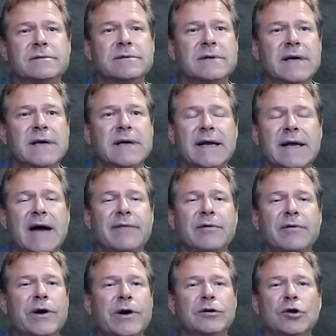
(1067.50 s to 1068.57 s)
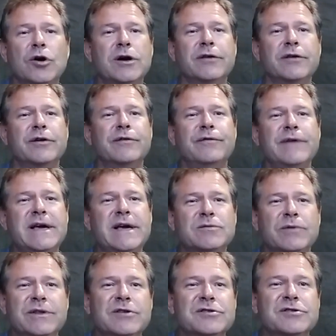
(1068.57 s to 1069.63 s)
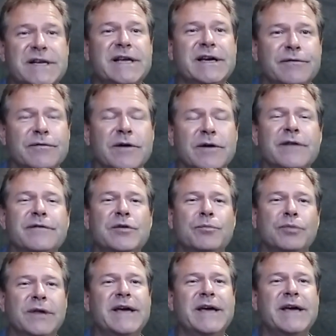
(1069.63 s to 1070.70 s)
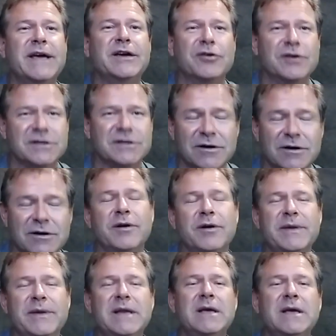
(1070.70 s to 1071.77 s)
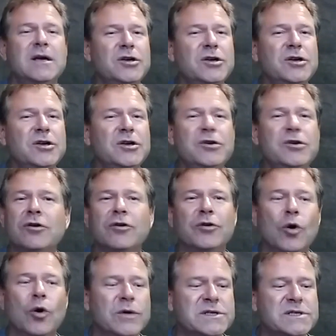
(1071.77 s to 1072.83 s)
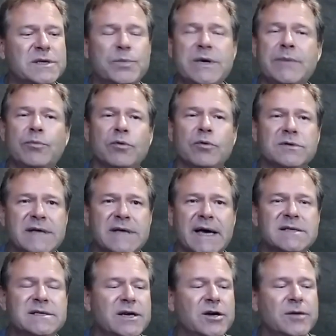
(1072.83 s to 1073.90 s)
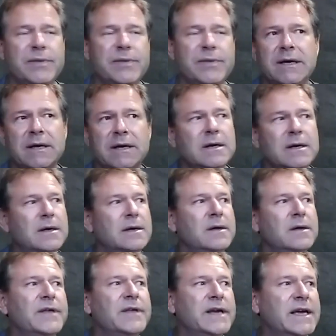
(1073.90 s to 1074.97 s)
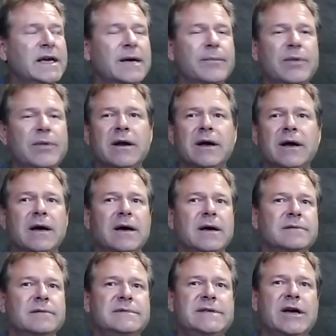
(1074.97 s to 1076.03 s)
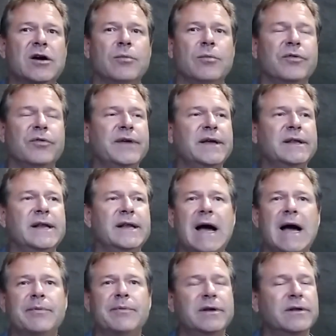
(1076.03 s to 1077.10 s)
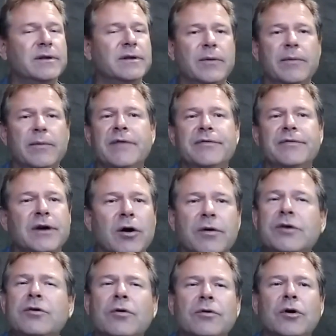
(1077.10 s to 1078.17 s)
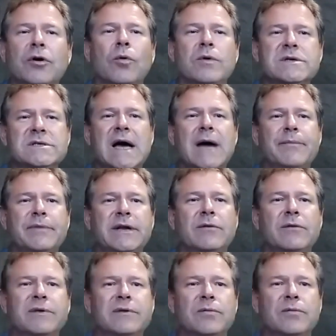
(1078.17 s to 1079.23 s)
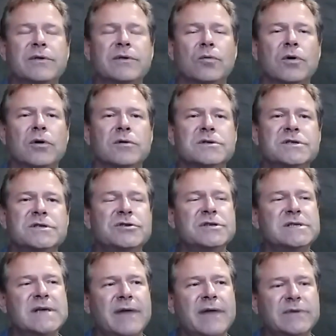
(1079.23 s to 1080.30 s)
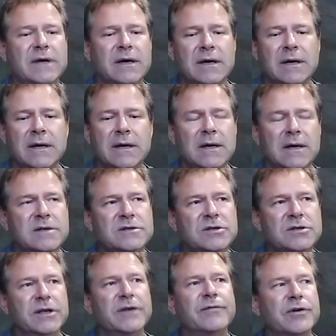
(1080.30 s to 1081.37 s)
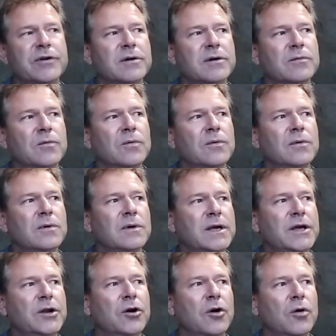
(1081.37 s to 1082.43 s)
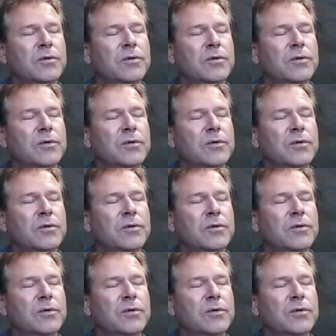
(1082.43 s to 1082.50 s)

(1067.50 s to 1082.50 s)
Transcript: and have a weird look on their face when they're sitting in front of you playing your guitar. You know what I mean? You don't know what's in people's heads. They could be thinking about a terrible thing that happened to them a month ago. You don't know what's happening with with the world. So you just have to deliver, you know,